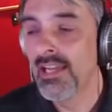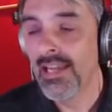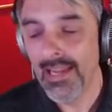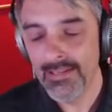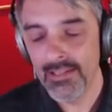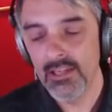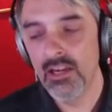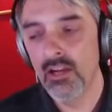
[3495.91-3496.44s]

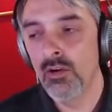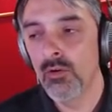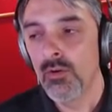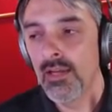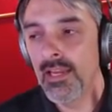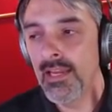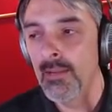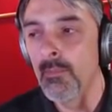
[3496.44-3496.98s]
And, you know,
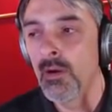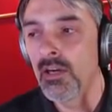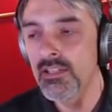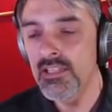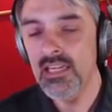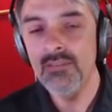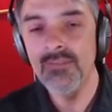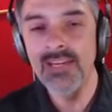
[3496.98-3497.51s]
M R
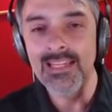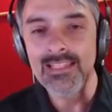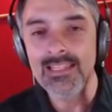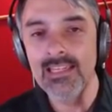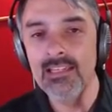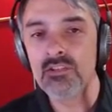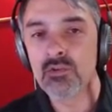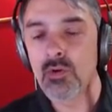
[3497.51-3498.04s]
T V
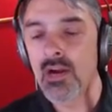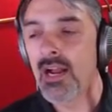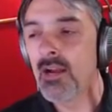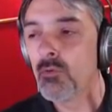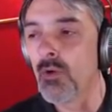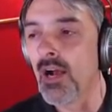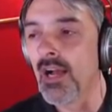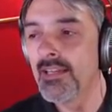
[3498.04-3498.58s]
did try
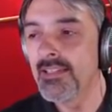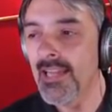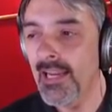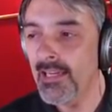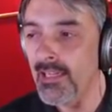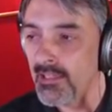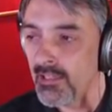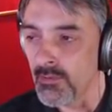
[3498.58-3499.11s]
Raw
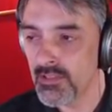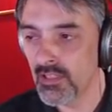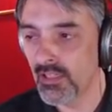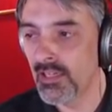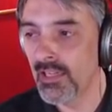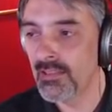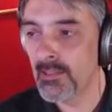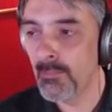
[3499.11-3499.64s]
Data, and he was
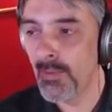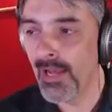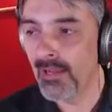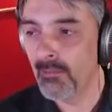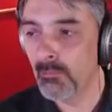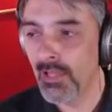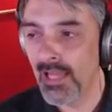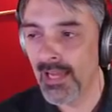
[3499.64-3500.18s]
looking at the back
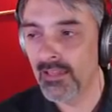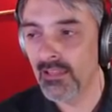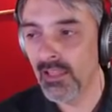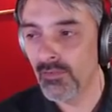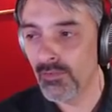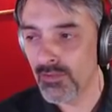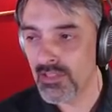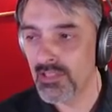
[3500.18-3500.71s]
black
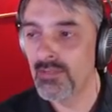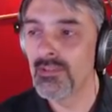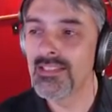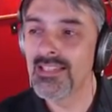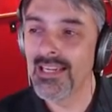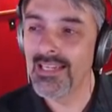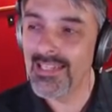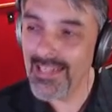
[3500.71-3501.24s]
levels, and he was
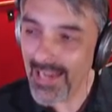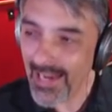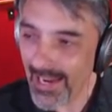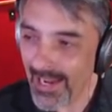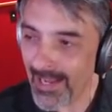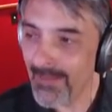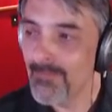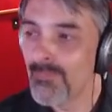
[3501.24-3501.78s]
like,
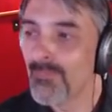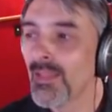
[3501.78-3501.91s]
yeah,